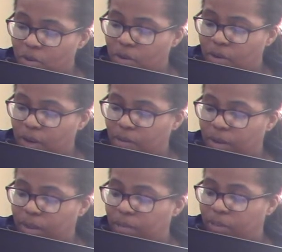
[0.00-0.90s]
or do I
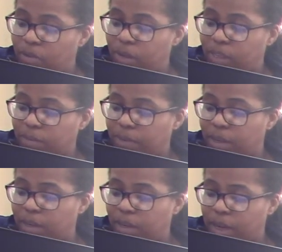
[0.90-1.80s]
want them to
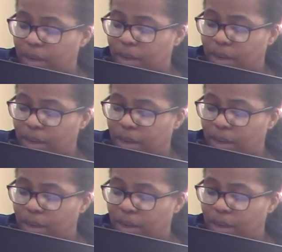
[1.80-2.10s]
explain and